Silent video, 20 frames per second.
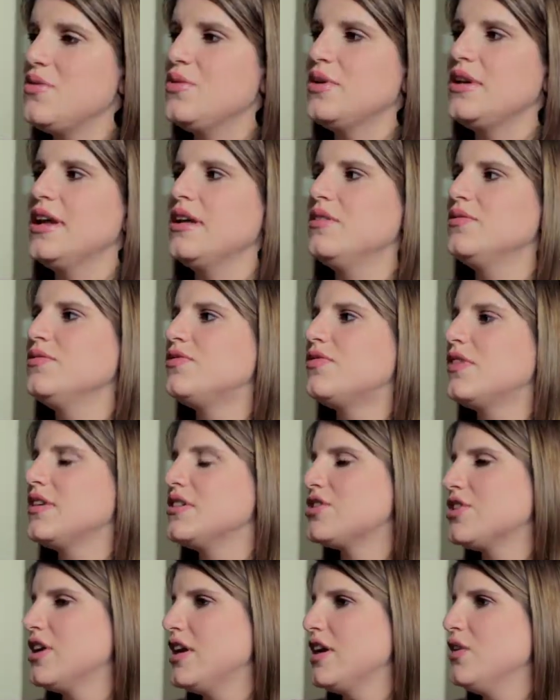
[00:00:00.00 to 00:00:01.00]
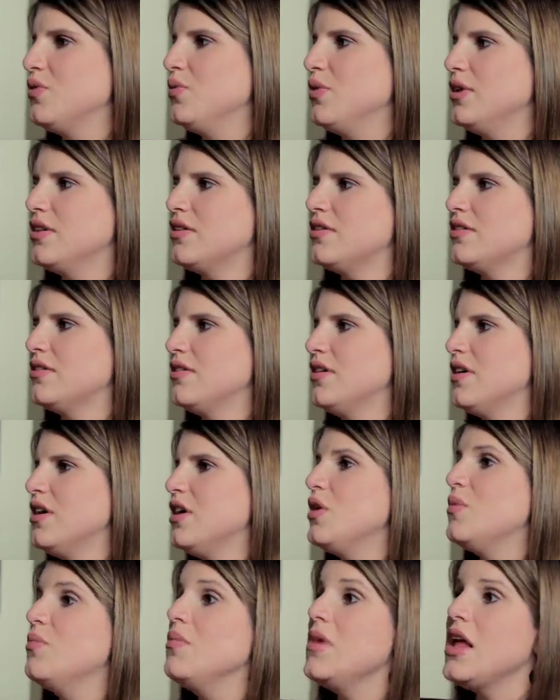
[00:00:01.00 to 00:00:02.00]
would get frustrated with
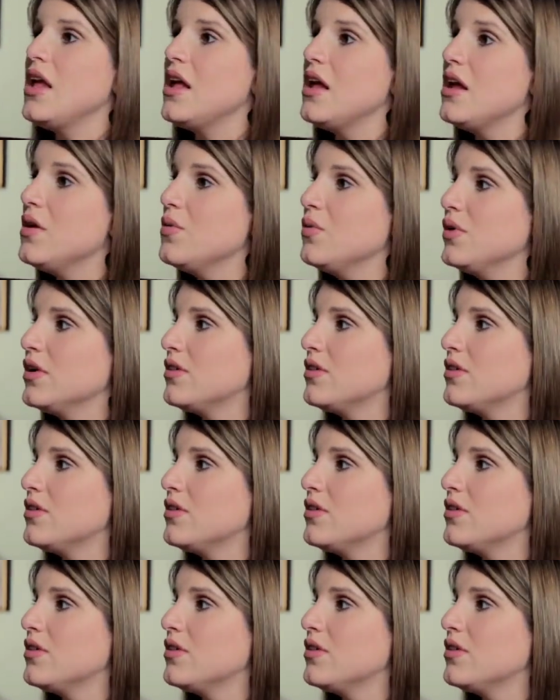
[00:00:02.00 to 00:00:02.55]
me, with